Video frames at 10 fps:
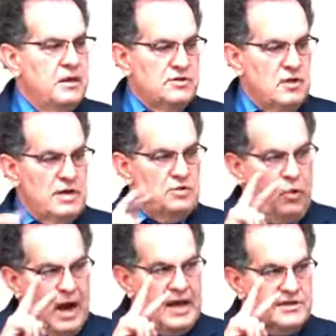There's only
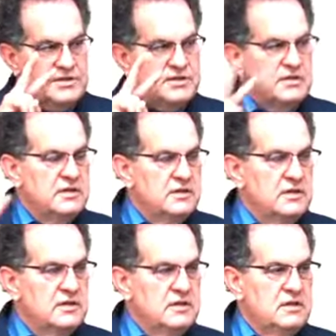twice,
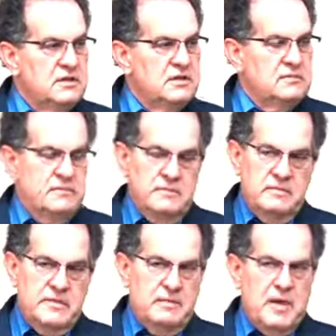
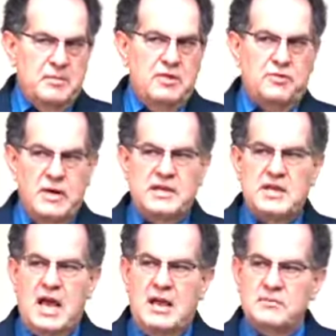I think maybe three
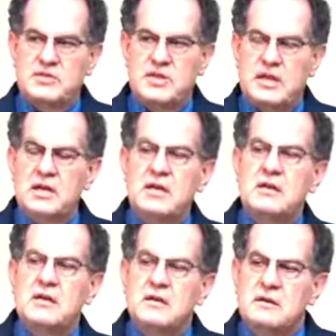times, that
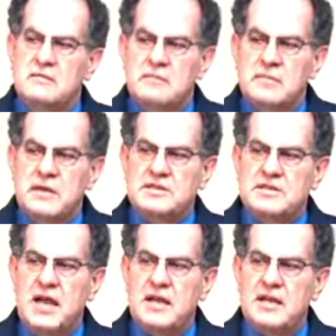it
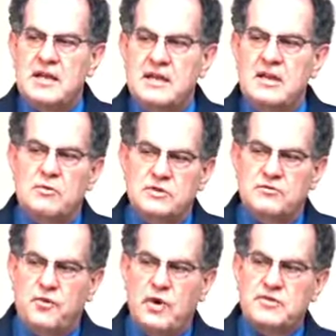said that there was
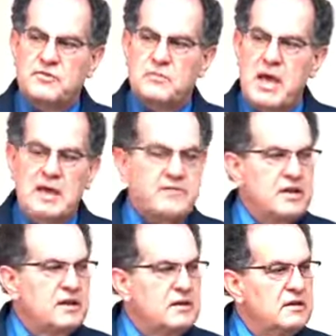a voice from
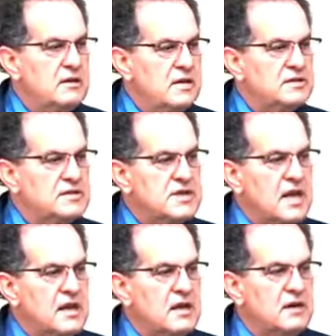heaven that
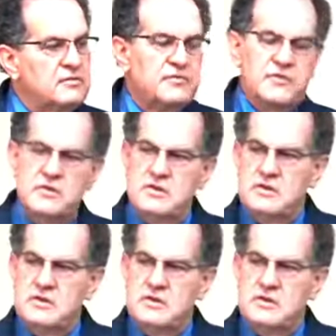said of